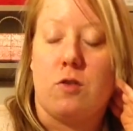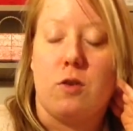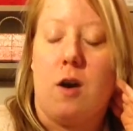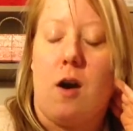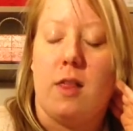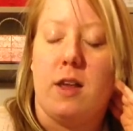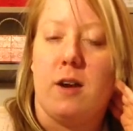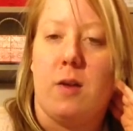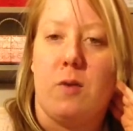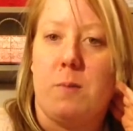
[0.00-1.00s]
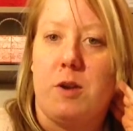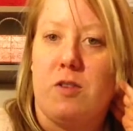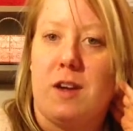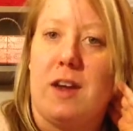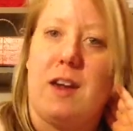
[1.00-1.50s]
on there and I wouldn't be
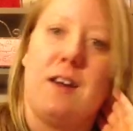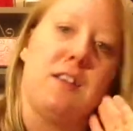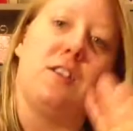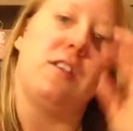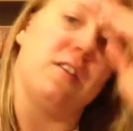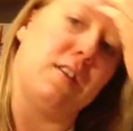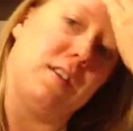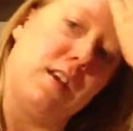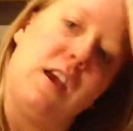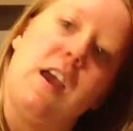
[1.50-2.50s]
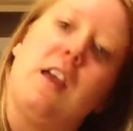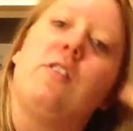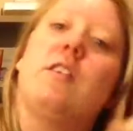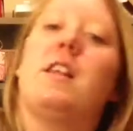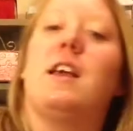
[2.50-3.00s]
drinking, because as
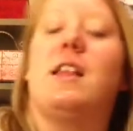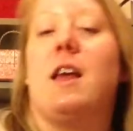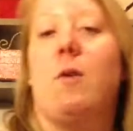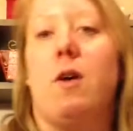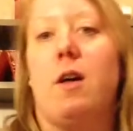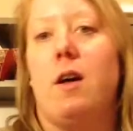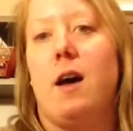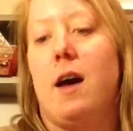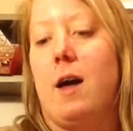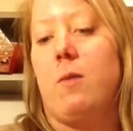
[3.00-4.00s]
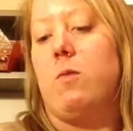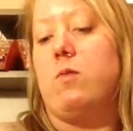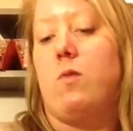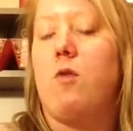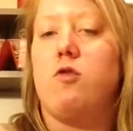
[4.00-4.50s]
soon as I say, well, I
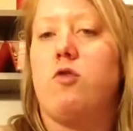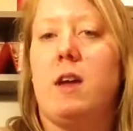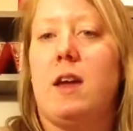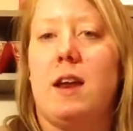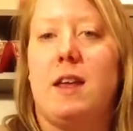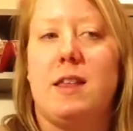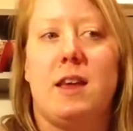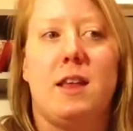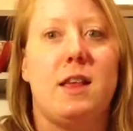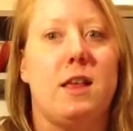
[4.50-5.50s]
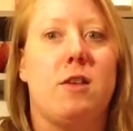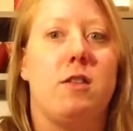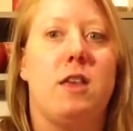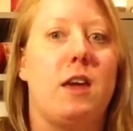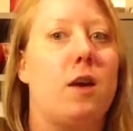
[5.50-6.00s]
won't drink anything, they start
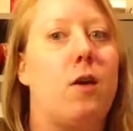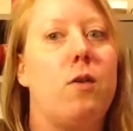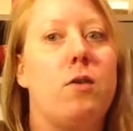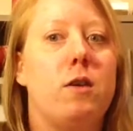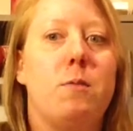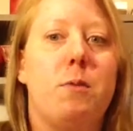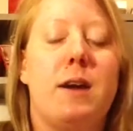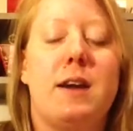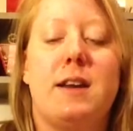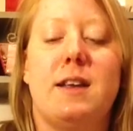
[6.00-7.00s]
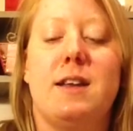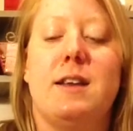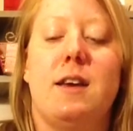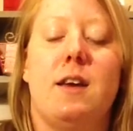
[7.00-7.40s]
thinking, oh, you're pregnant.